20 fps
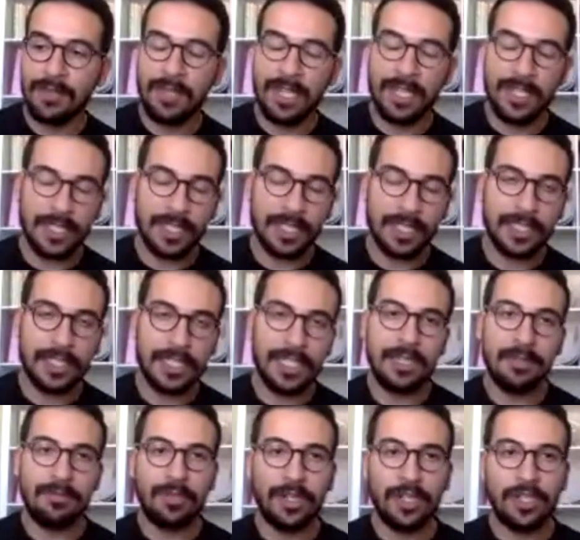
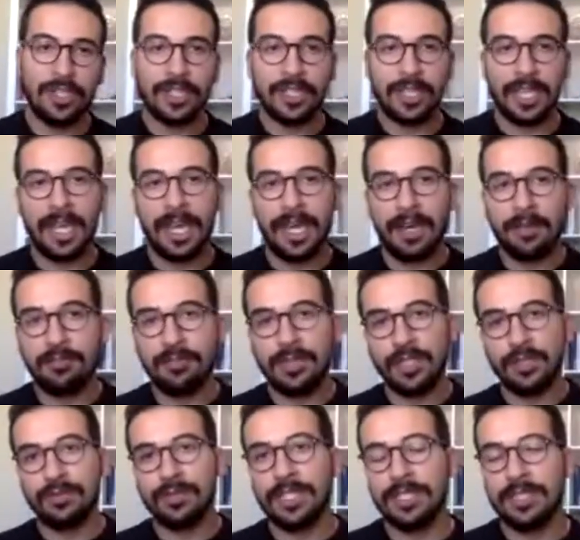basically bridging the gap
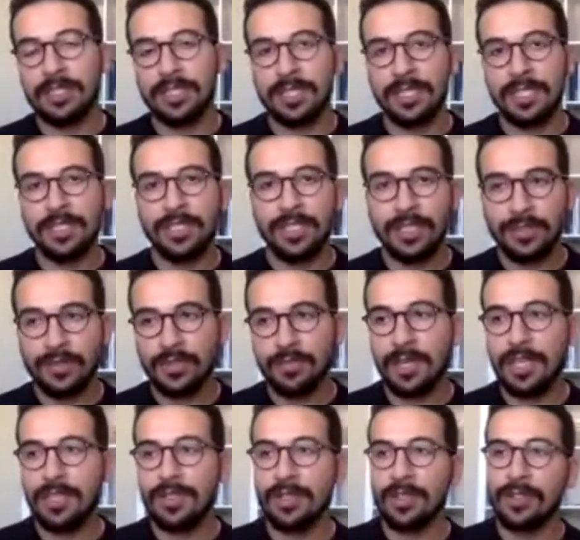between the
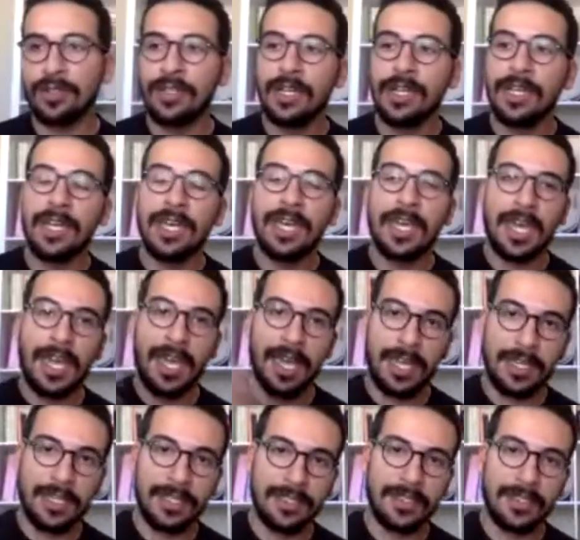geospatial
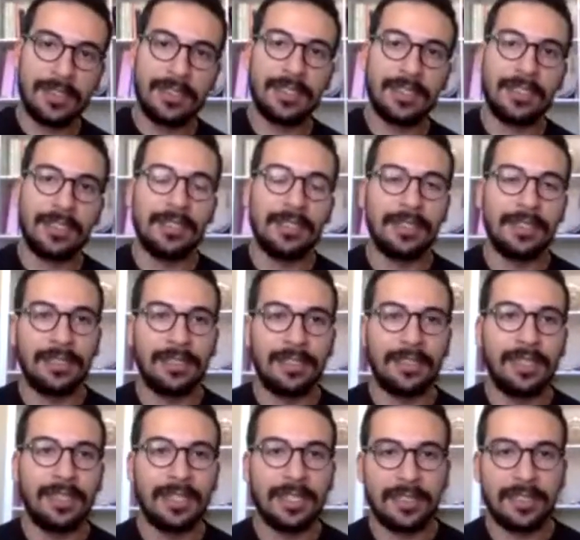and uh, the
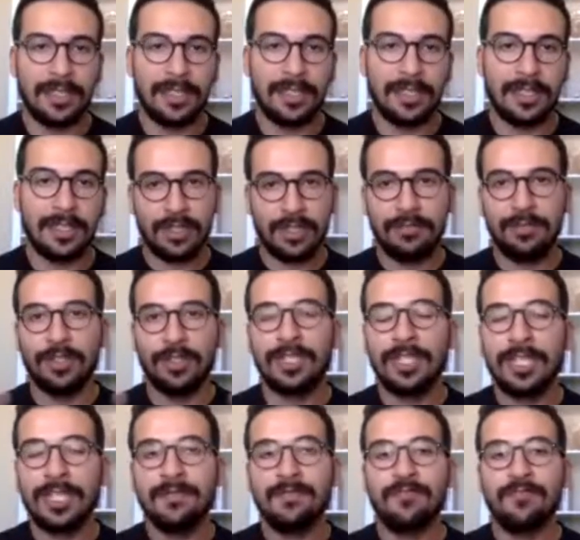data systems
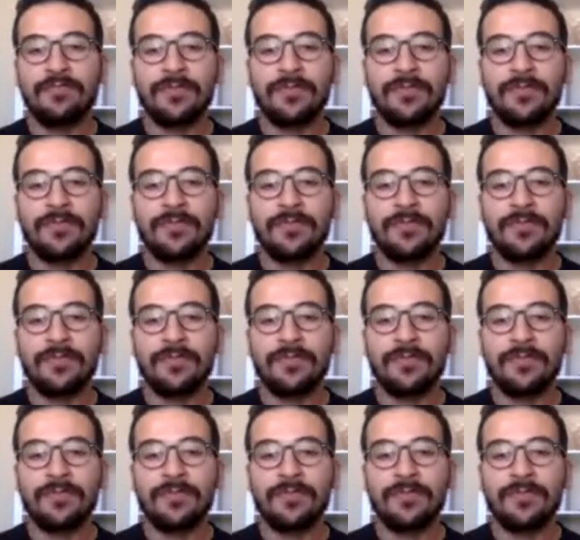community.